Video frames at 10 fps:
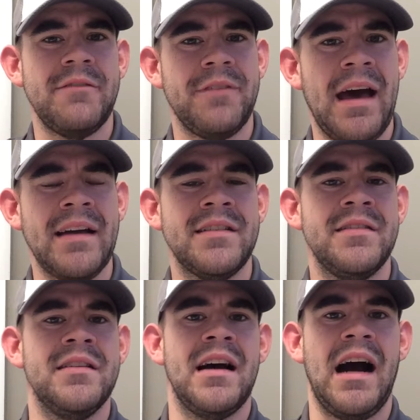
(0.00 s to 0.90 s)
In fact,
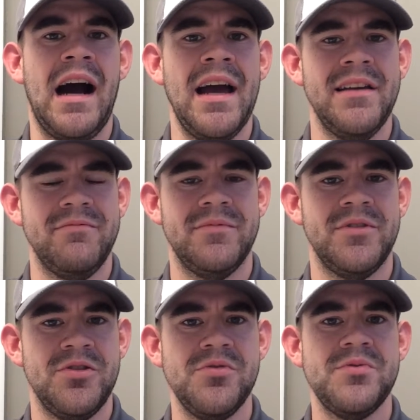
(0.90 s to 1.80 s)
I
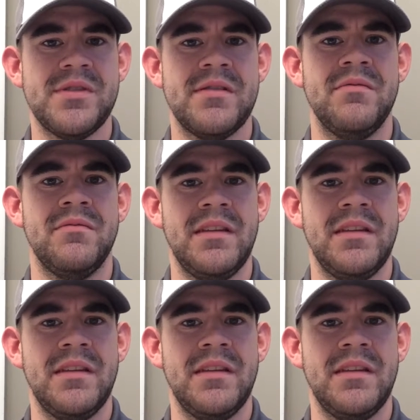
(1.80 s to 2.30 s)
use